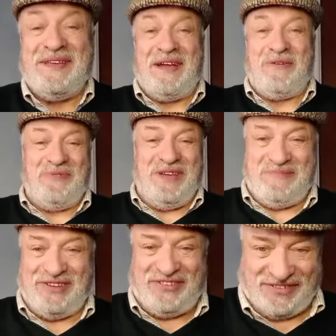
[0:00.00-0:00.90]
a wee
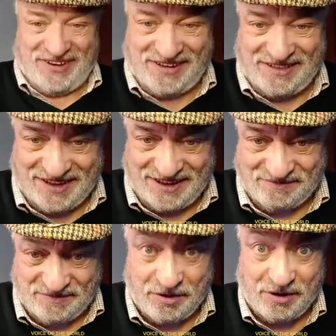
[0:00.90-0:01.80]
mistake
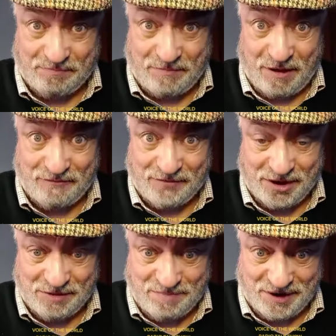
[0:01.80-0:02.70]
there, or a, a
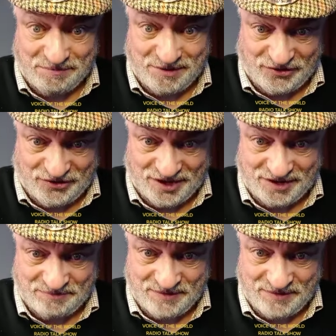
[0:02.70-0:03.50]
very big mistake.